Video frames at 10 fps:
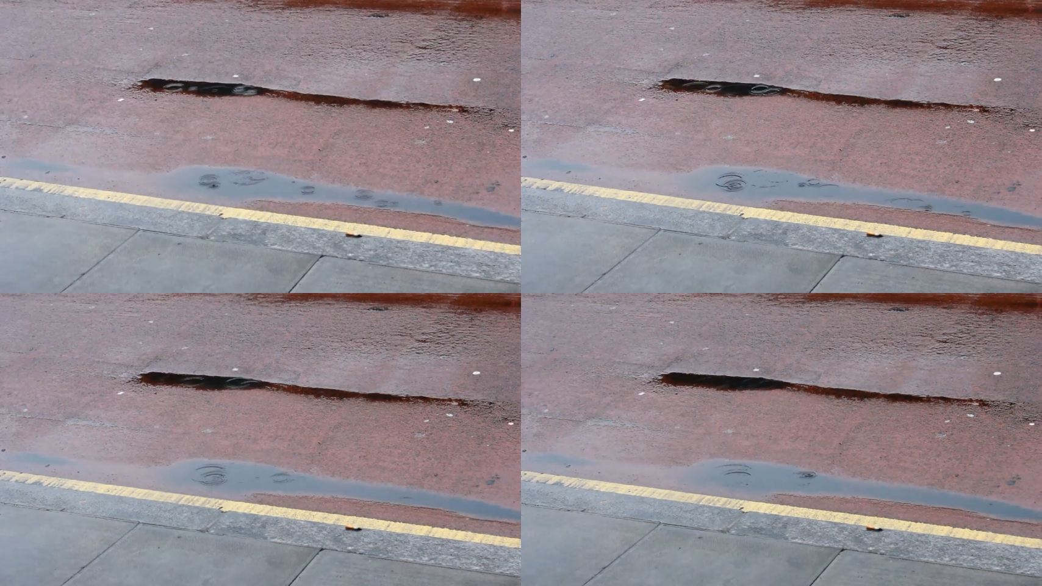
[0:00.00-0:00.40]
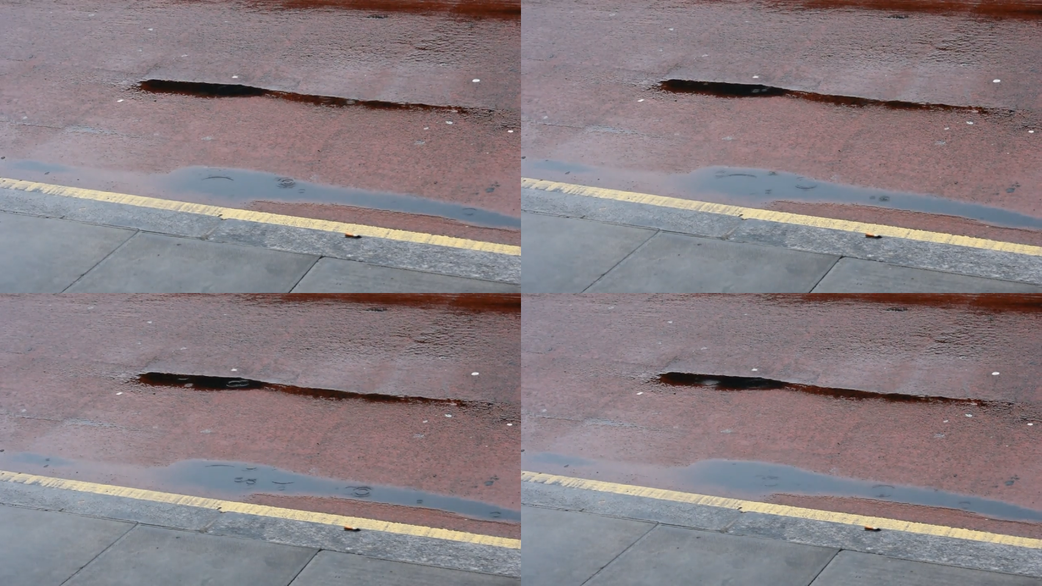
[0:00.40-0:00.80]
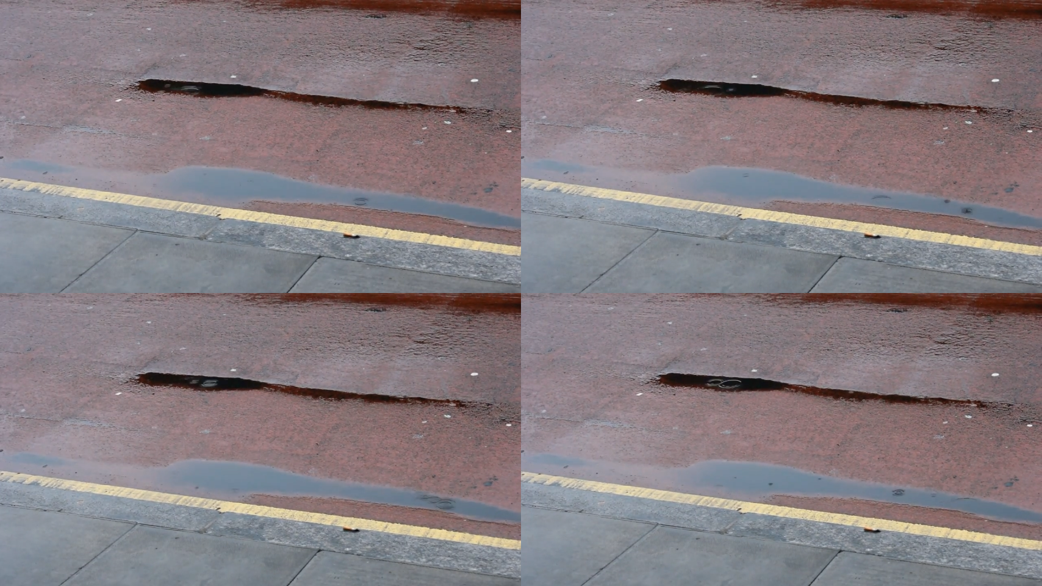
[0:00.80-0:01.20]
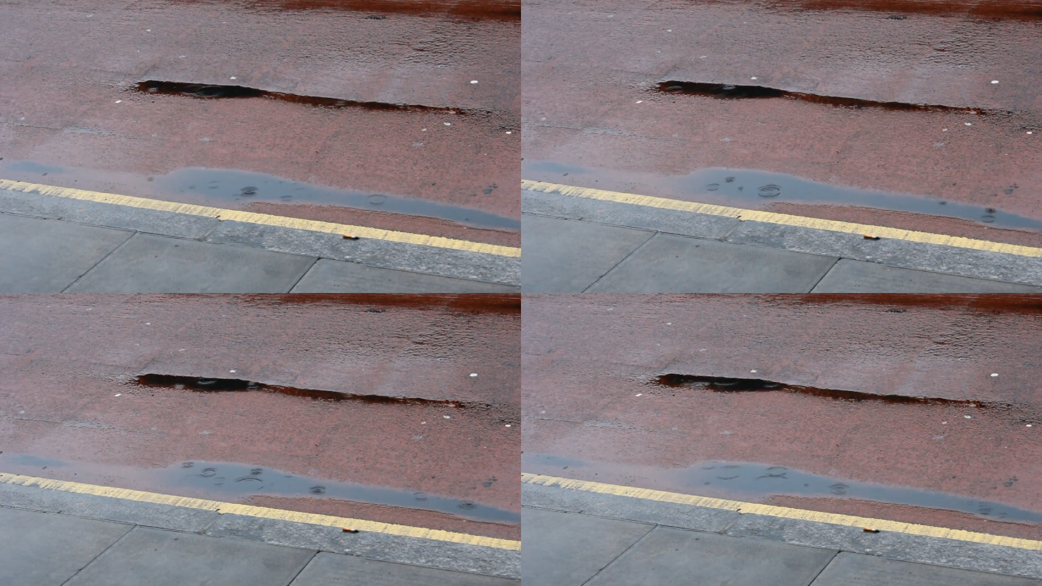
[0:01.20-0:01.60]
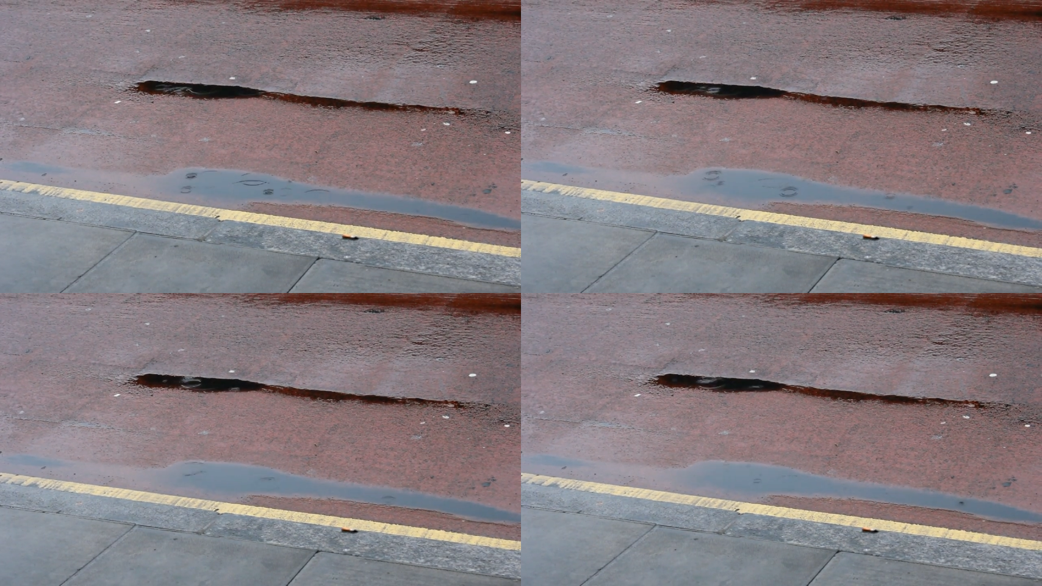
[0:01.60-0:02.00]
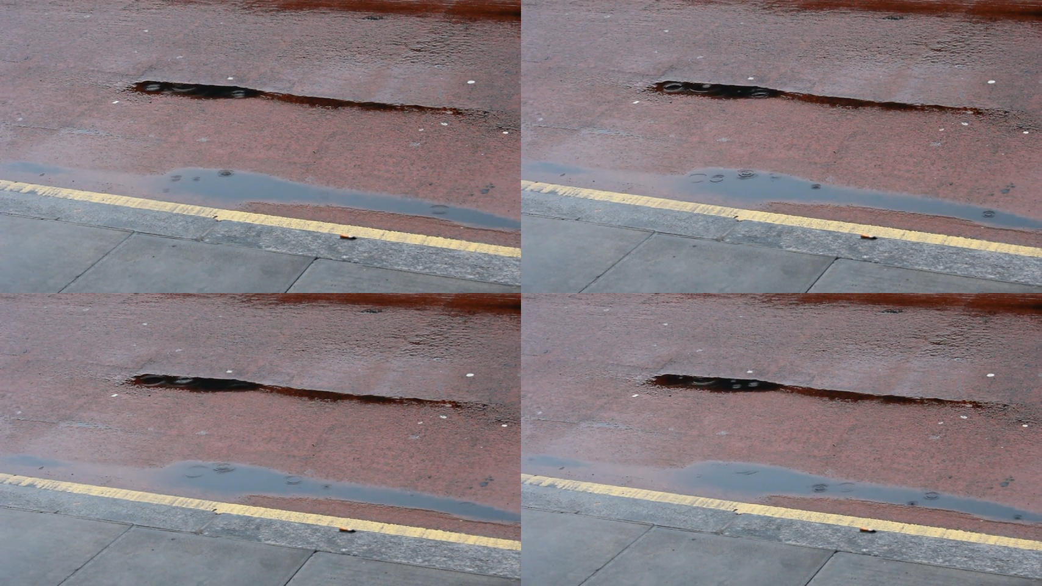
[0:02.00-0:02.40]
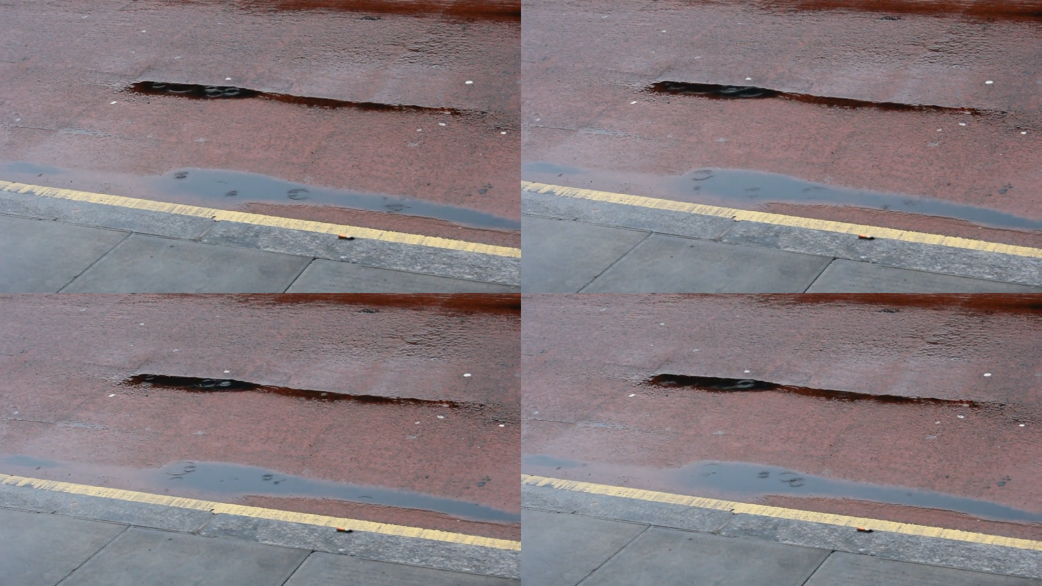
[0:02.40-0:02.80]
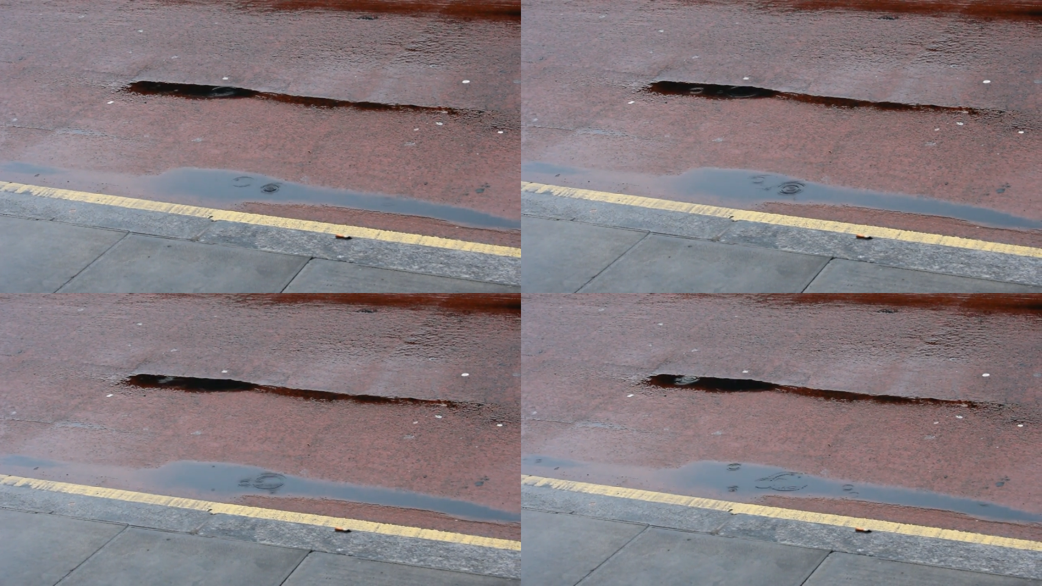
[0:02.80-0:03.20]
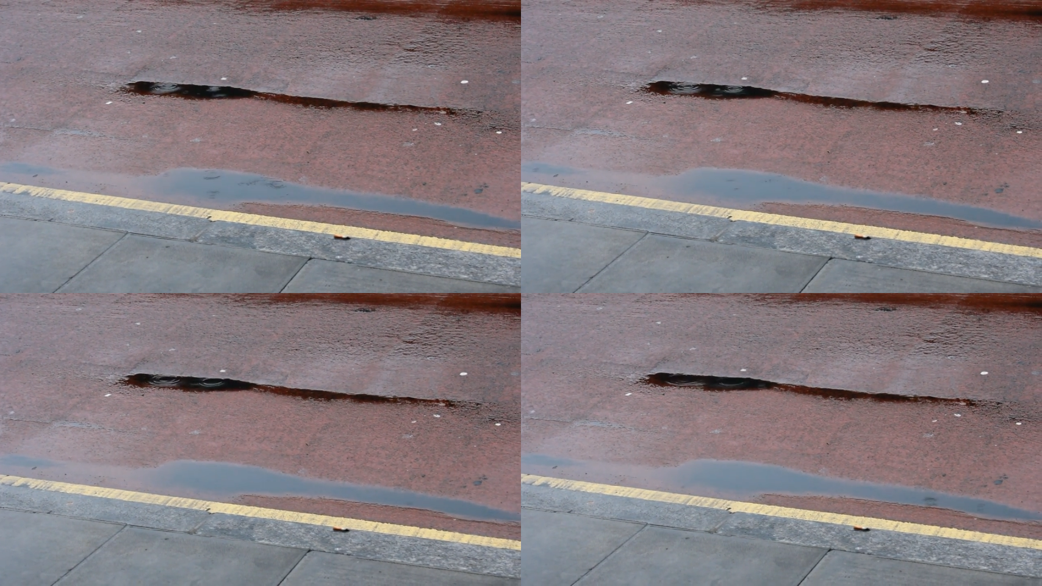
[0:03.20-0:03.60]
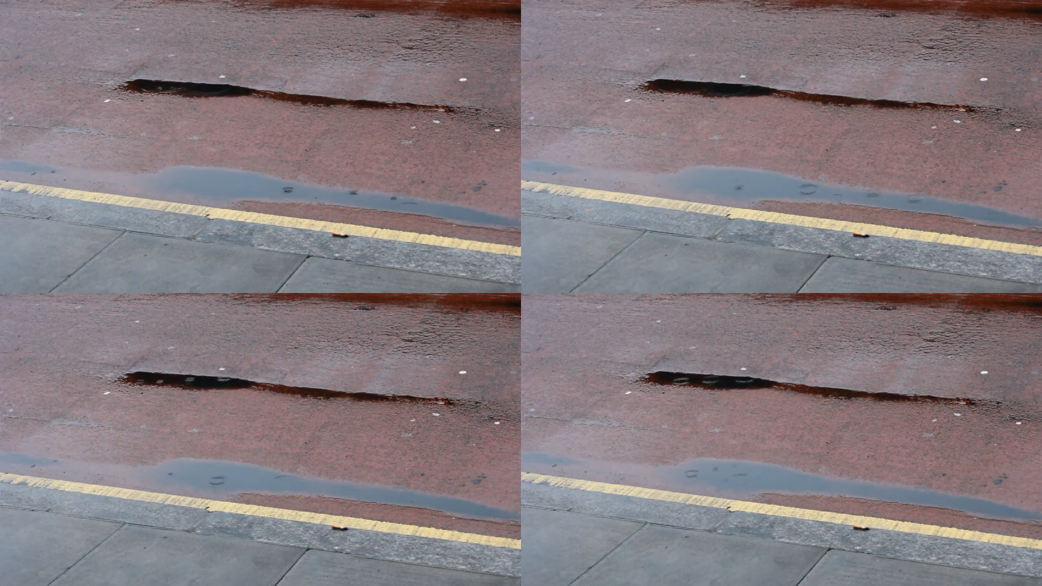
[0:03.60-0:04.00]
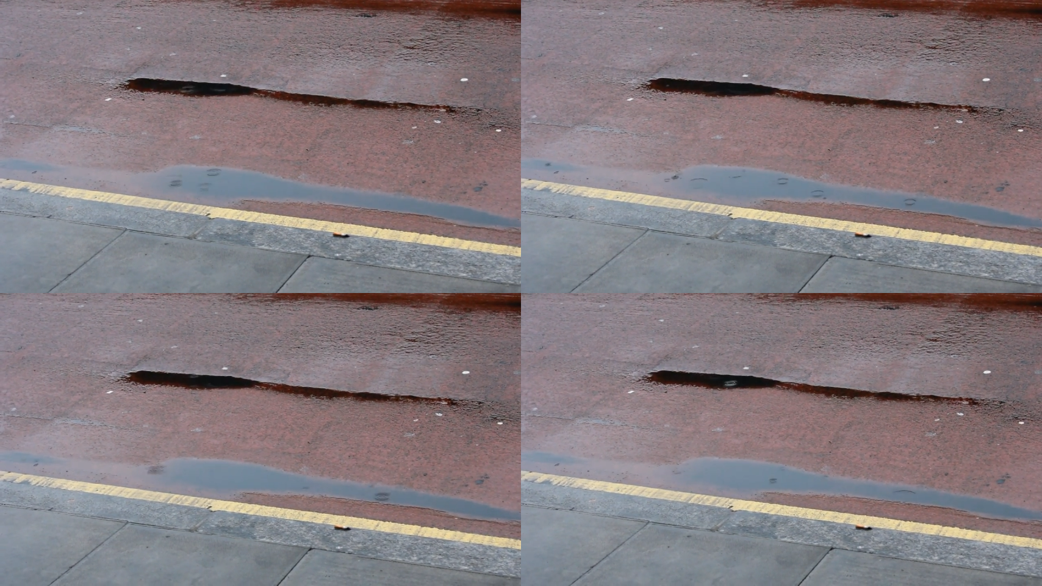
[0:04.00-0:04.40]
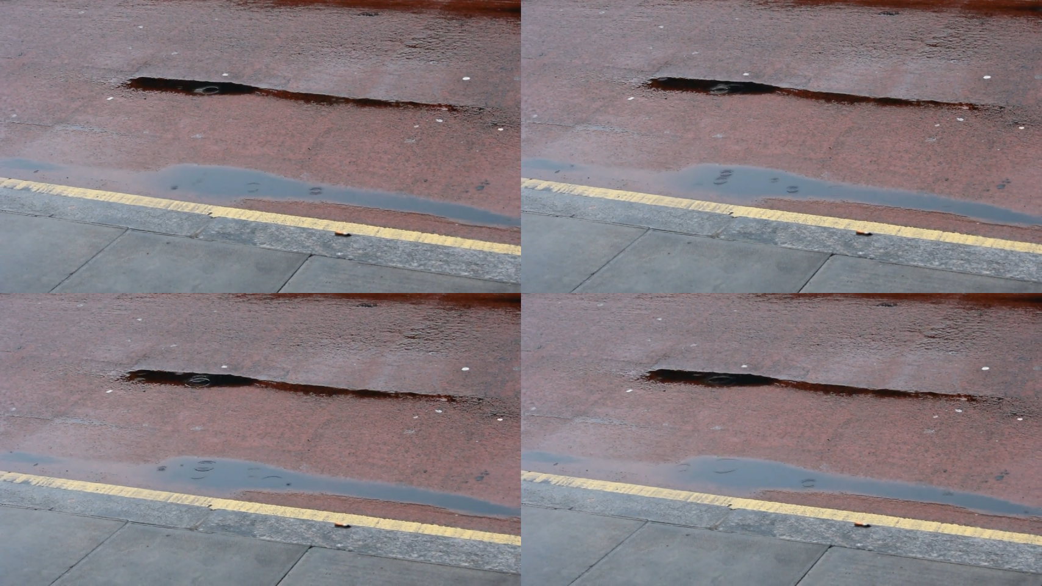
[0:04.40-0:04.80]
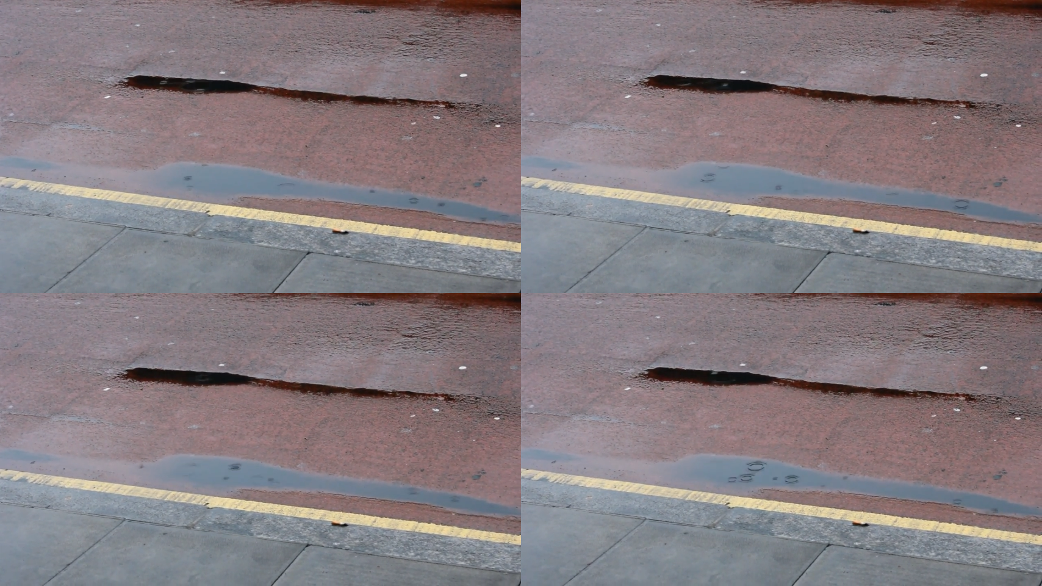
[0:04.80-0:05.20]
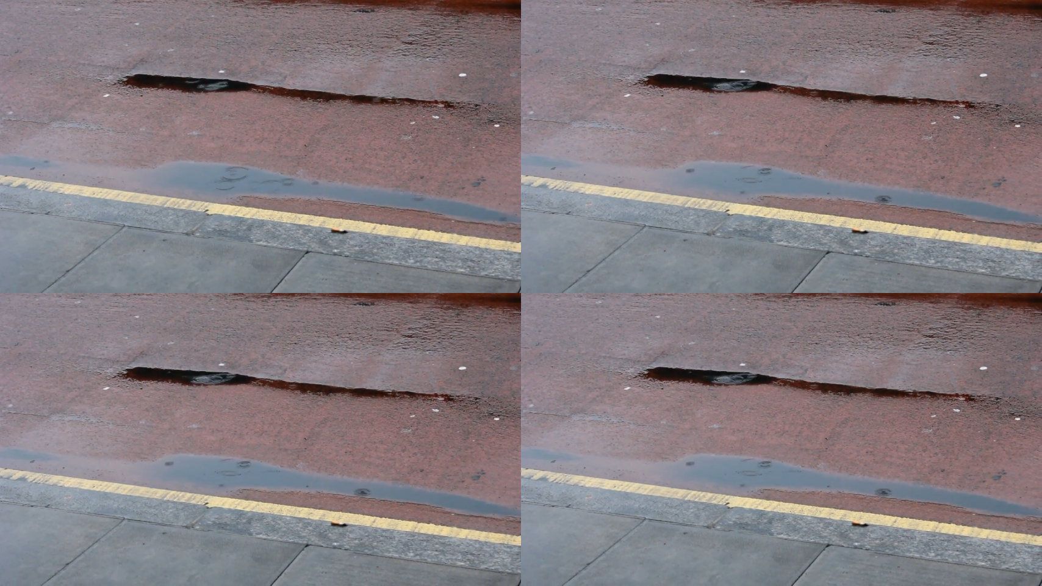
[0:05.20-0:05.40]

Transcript: [unreadable: no face in view]